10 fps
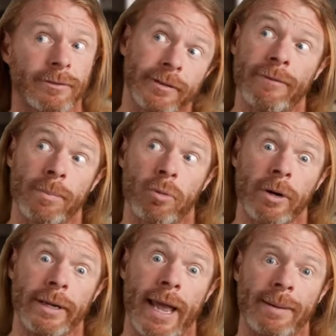
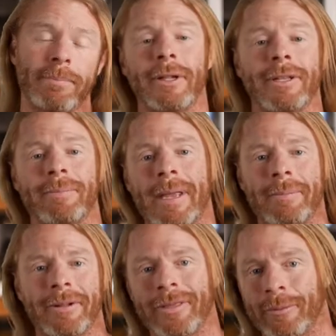7.9 billion
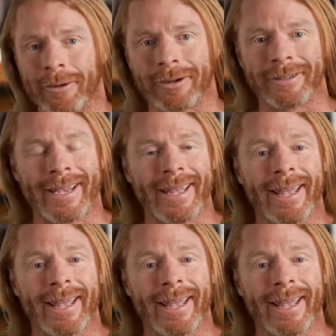people in the world,